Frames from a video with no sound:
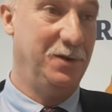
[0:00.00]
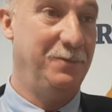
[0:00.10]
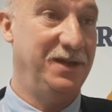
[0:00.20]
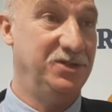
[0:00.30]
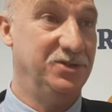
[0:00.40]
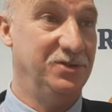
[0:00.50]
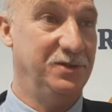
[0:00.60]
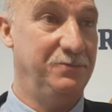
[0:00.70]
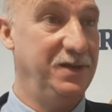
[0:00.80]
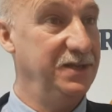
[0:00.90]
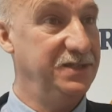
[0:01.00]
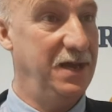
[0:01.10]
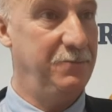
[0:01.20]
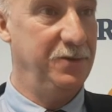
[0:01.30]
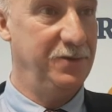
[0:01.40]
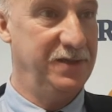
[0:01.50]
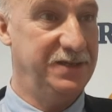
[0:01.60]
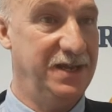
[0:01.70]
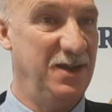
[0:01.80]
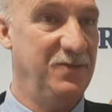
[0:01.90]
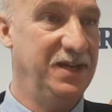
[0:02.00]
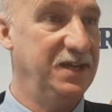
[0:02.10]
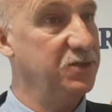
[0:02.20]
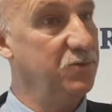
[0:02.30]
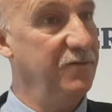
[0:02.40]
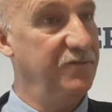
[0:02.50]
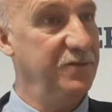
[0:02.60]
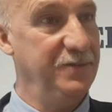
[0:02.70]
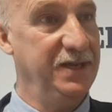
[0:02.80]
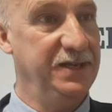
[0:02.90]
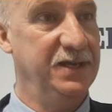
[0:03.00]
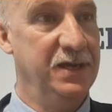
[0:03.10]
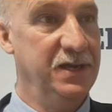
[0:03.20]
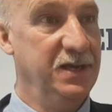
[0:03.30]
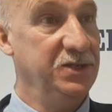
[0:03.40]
We want to make sure that Billy's happy with it. I don't think it's one for me